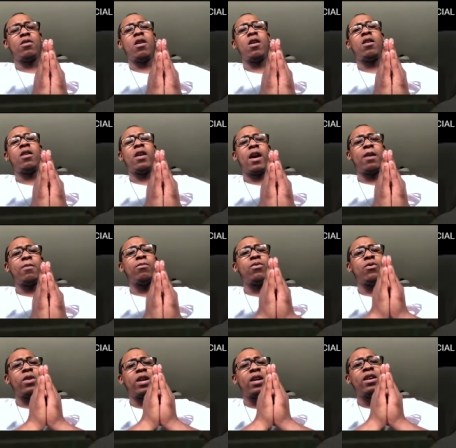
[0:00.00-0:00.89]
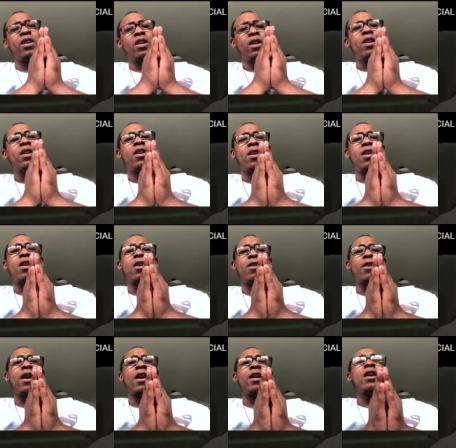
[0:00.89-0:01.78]
All right, boy.
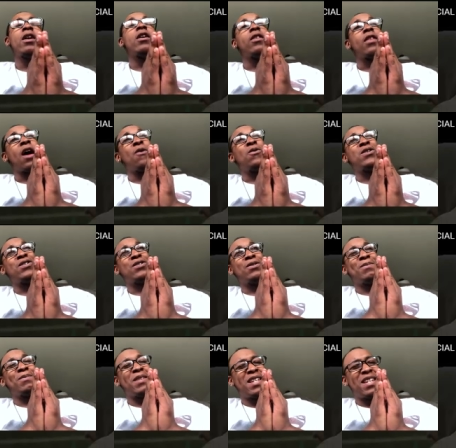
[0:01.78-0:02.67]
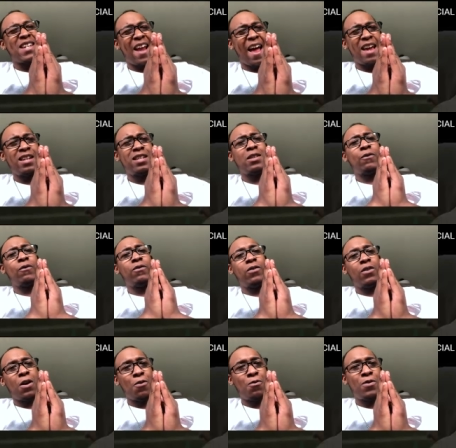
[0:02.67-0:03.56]
All right, that was some nice
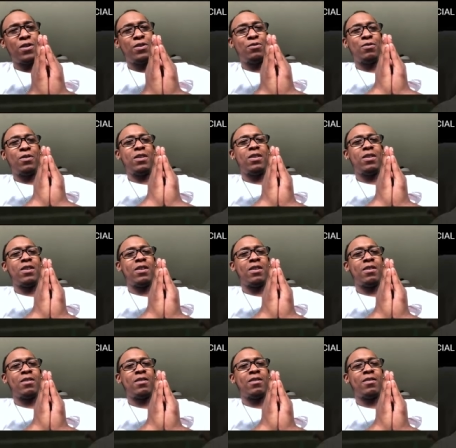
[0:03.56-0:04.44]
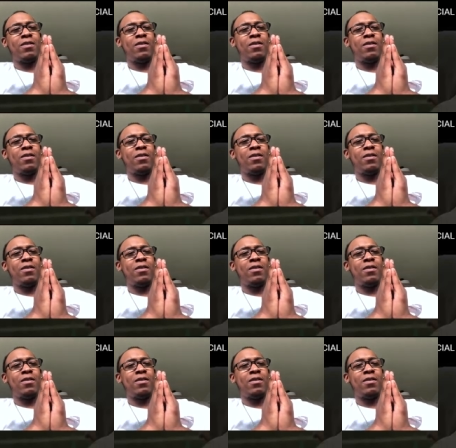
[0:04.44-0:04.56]
flowetry there.